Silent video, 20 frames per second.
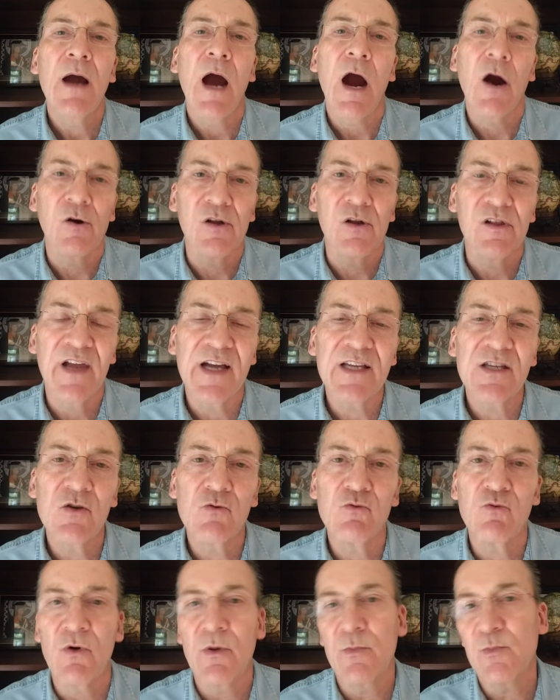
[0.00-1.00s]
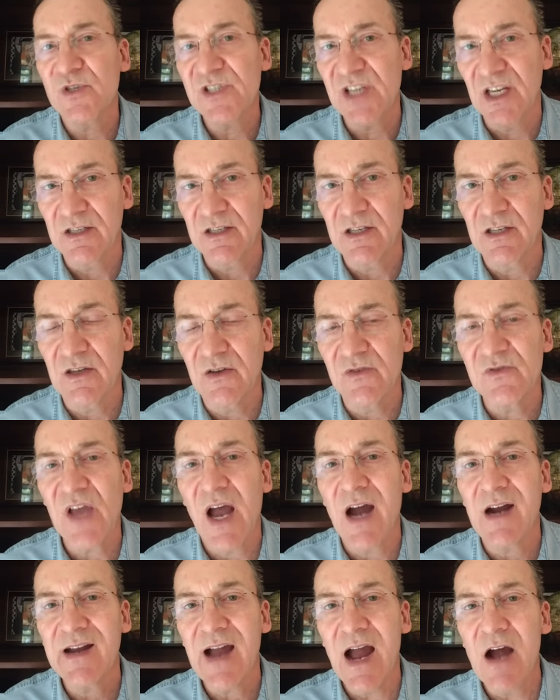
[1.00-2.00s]
our elected representatives
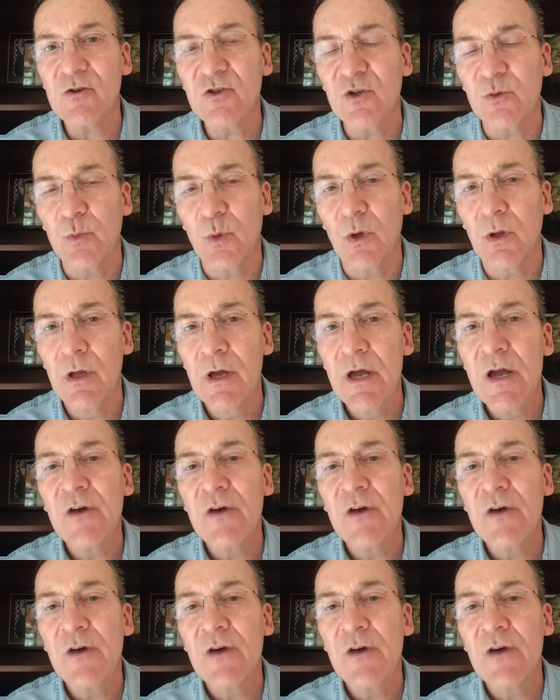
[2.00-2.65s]
accountable